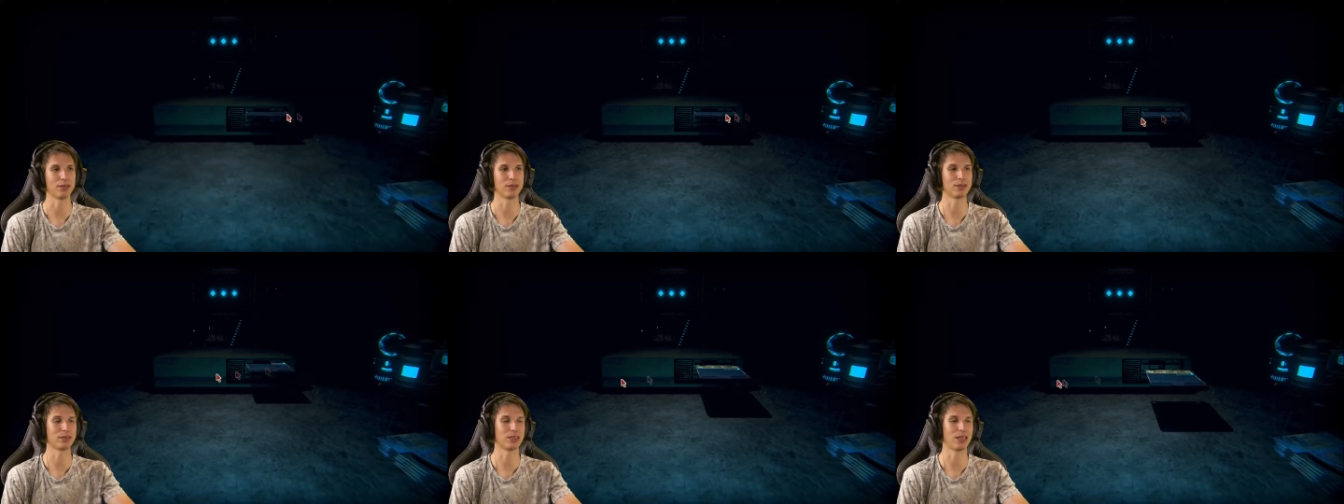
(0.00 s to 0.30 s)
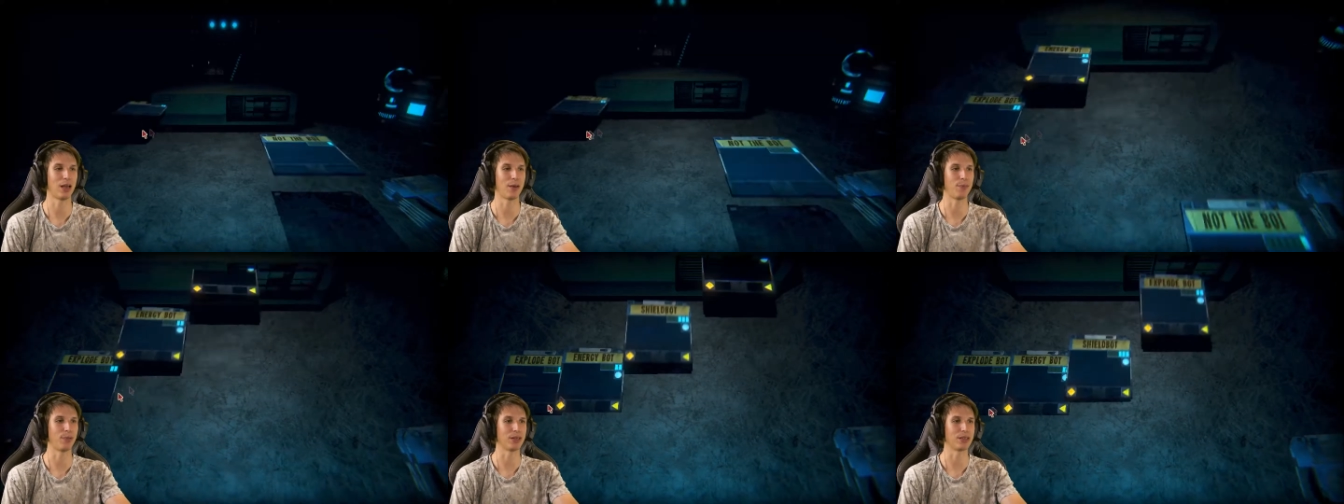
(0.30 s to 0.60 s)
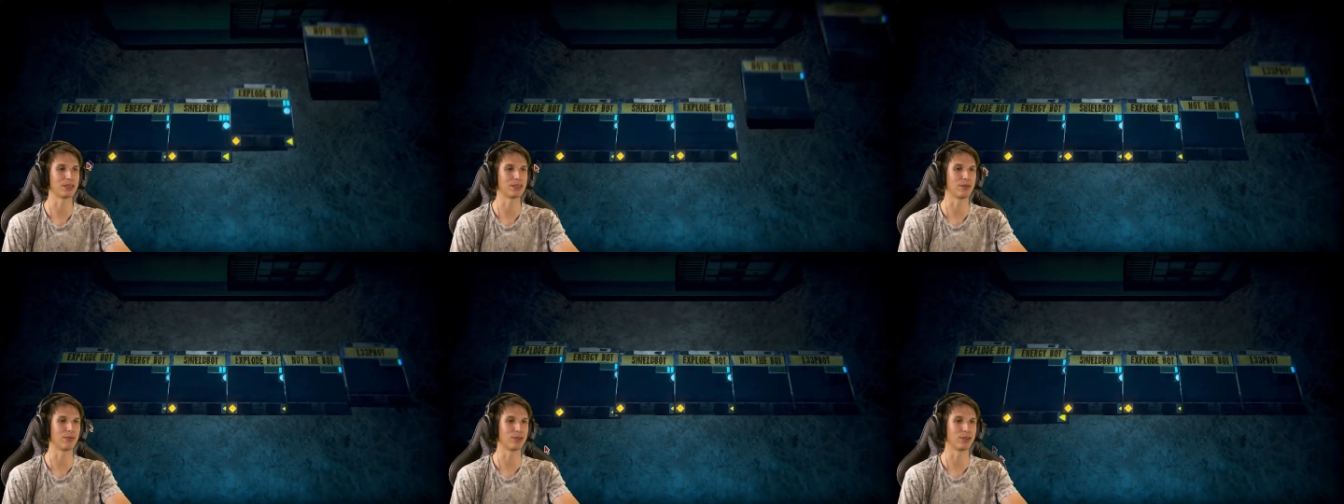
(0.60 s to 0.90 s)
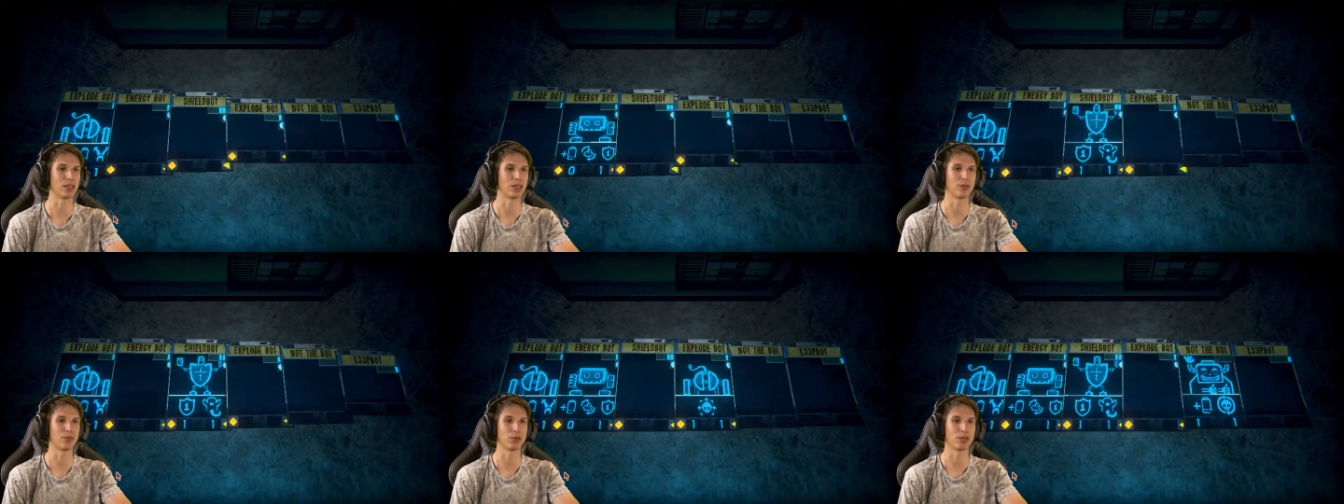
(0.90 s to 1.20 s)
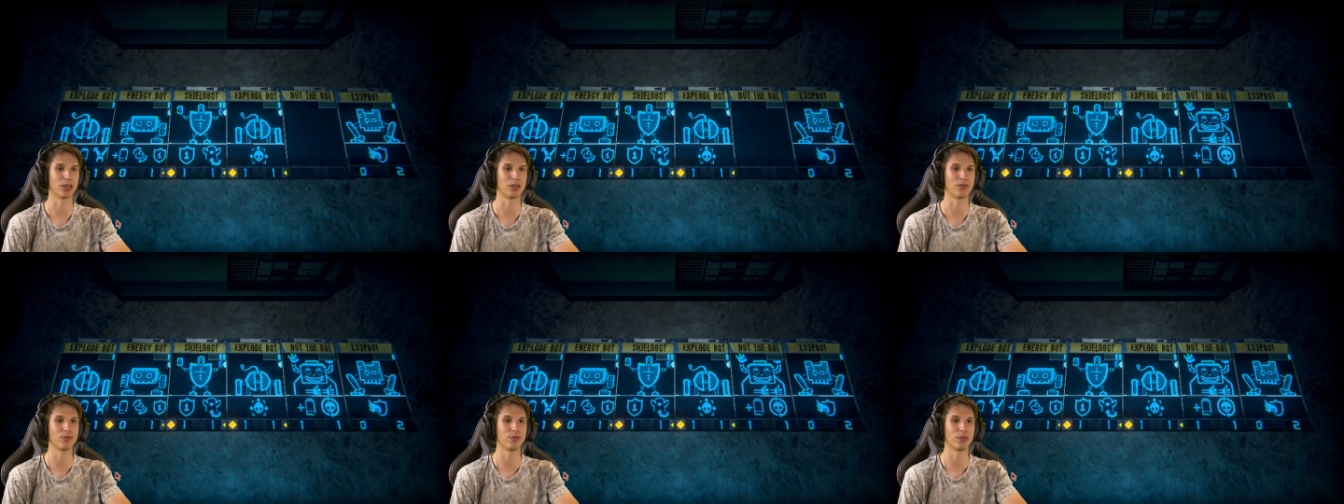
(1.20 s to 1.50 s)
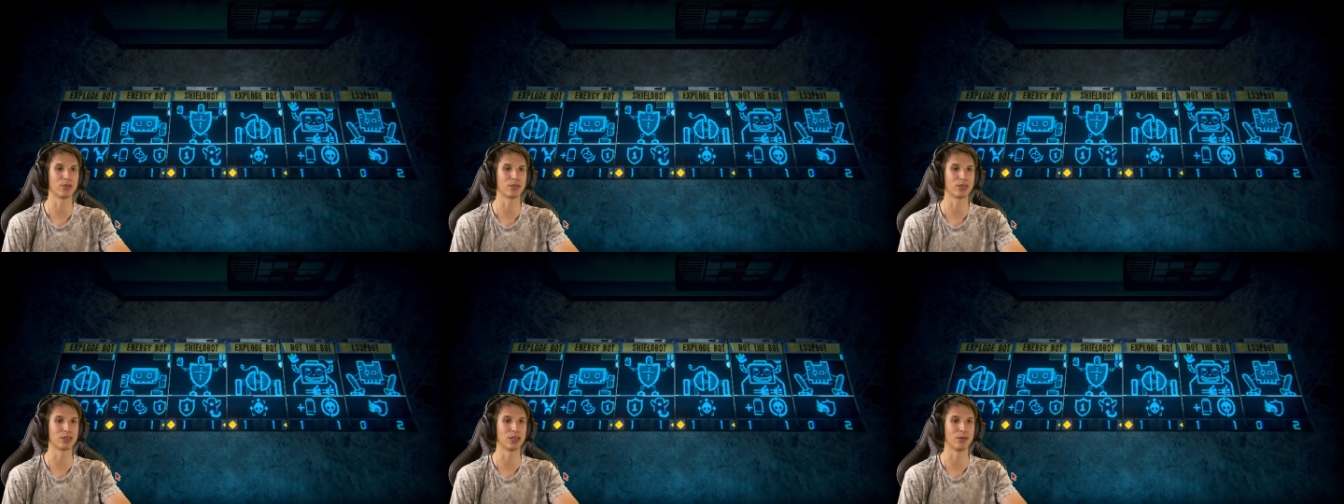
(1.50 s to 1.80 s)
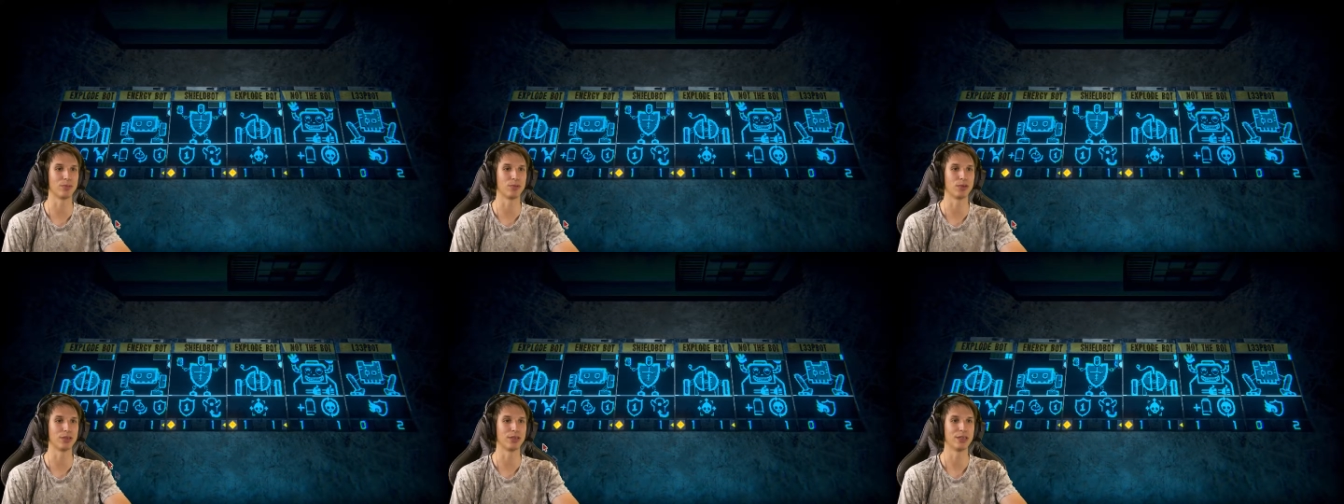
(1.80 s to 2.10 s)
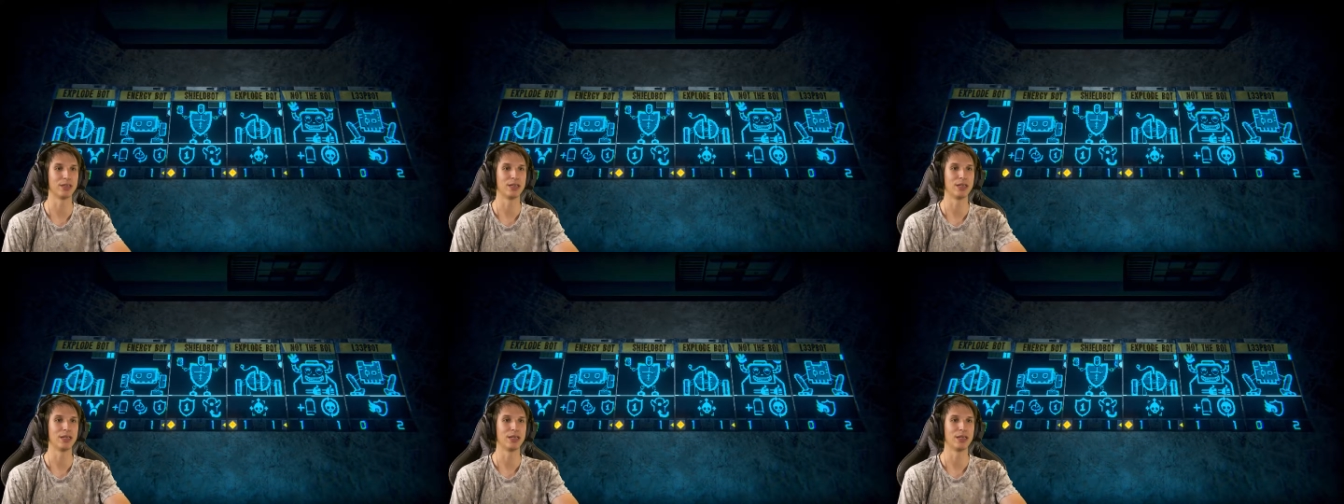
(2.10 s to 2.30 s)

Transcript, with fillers: Sniping is something that I would give for someone.